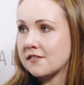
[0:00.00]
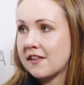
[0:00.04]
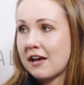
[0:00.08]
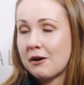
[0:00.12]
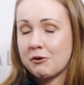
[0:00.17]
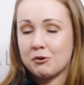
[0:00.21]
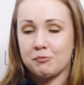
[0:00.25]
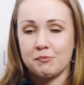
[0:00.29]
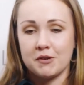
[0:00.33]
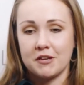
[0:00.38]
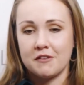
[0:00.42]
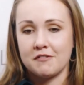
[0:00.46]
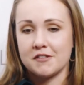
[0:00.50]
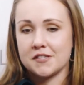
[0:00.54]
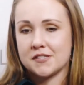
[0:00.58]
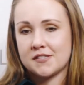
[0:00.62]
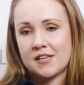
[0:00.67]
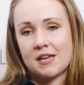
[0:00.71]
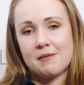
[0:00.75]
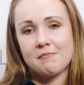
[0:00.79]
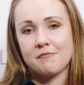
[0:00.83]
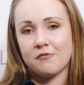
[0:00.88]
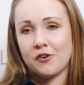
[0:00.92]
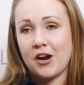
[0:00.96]
And that would be the
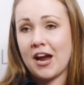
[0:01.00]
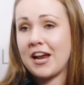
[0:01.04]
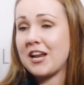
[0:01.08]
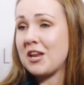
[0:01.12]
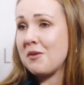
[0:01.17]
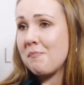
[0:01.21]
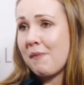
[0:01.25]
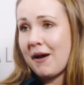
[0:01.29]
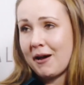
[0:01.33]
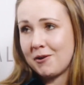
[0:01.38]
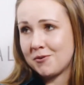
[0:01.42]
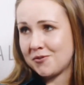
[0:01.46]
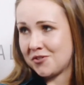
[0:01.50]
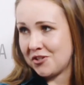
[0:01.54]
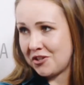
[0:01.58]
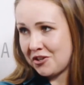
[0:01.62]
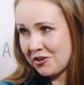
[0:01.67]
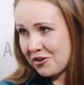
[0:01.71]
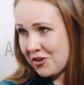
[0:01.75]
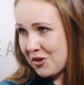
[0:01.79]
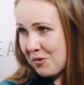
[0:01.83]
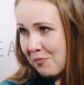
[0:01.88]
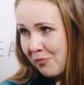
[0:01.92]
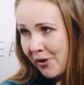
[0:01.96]
same for any
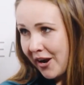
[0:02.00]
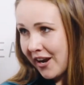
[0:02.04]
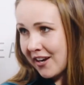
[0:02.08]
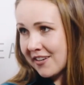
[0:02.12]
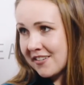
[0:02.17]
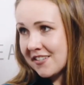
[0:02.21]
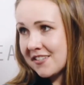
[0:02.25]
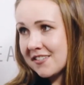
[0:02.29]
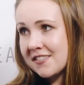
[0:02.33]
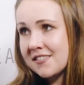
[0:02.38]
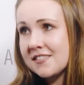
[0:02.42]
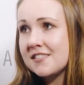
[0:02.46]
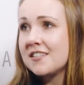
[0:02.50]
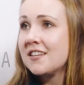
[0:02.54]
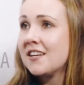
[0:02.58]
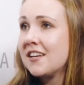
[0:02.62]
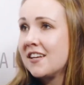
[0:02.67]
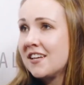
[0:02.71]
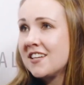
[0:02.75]
biosecurity practice.